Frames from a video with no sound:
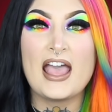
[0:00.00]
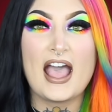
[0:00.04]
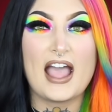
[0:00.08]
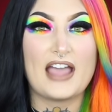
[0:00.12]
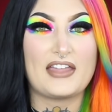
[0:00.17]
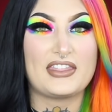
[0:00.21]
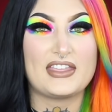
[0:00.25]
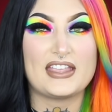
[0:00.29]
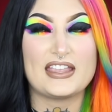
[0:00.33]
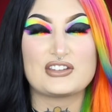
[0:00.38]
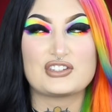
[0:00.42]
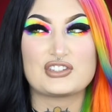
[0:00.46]
I
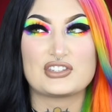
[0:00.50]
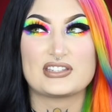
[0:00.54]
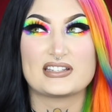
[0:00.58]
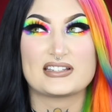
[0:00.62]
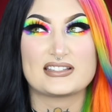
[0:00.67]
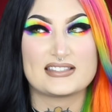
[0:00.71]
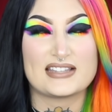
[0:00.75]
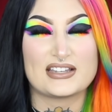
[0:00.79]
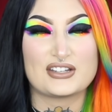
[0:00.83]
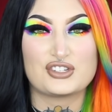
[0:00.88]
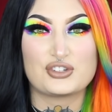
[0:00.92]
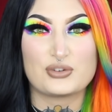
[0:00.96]
think it just
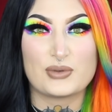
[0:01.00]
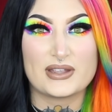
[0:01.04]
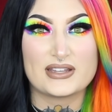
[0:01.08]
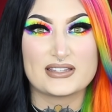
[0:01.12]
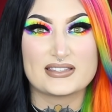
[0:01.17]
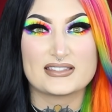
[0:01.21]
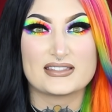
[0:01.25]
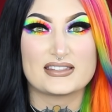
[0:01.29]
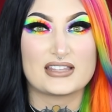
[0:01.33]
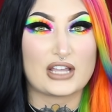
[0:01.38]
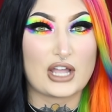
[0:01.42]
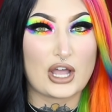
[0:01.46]

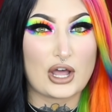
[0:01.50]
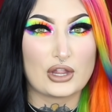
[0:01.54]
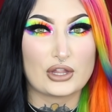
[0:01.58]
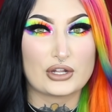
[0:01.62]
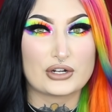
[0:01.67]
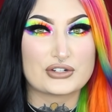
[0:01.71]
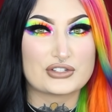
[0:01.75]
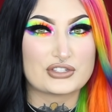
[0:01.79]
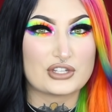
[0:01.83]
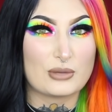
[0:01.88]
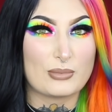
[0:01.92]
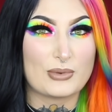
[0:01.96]
accentuates the
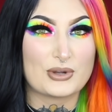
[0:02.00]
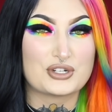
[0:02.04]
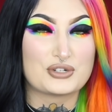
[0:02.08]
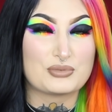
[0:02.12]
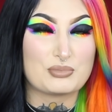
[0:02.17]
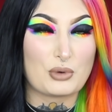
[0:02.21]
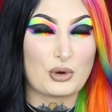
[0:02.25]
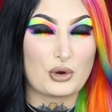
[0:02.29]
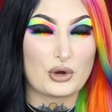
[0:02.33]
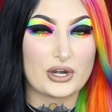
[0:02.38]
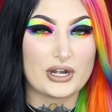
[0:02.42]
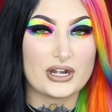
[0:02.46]
color so much
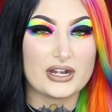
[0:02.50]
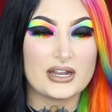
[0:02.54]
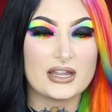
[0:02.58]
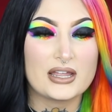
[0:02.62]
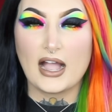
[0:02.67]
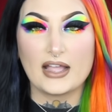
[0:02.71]
more.